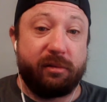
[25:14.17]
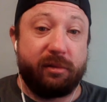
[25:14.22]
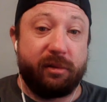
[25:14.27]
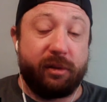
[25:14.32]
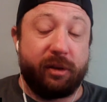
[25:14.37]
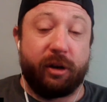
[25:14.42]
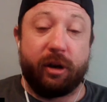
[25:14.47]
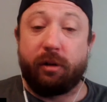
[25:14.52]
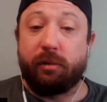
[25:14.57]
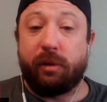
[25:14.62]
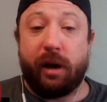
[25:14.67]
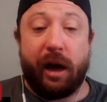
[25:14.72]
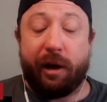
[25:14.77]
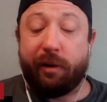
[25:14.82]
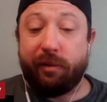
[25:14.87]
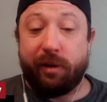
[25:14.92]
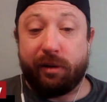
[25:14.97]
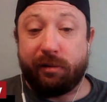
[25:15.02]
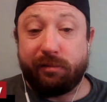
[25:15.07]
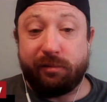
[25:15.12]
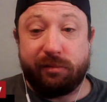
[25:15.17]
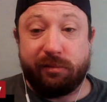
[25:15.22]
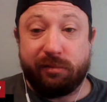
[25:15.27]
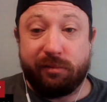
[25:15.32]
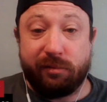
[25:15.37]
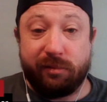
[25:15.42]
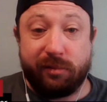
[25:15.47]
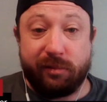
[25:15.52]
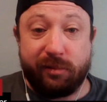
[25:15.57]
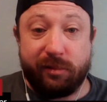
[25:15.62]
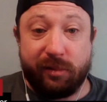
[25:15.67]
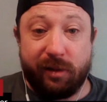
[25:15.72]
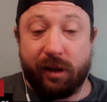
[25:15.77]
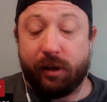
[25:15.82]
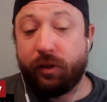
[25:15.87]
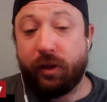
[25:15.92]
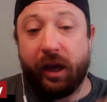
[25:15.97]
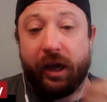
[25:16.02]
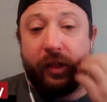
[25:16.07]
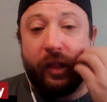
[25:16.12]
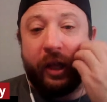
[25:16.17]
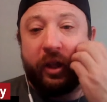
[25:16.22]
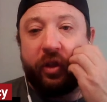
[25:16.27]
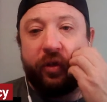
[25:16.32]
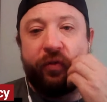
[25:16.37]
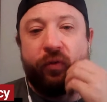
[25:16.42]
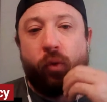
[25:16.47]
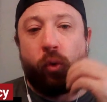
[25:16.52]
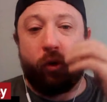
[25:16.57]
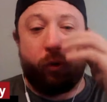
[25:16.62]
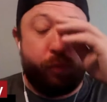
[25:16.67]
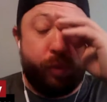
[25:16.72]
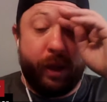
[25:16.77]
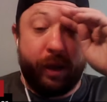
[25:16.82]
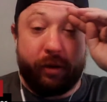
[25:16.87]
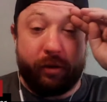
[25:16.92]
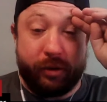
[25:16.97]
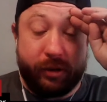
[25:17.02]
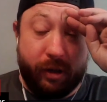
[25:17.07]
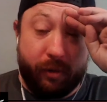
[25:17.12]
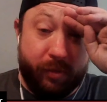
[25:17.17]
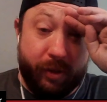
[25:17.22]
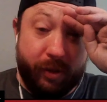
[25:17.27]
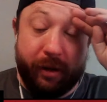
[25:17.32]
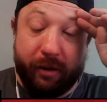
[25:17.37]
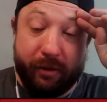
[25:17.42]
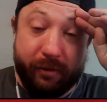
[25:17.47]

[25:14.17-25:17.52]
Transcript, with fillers: you know, I don't know, they get like the fourth pick or something.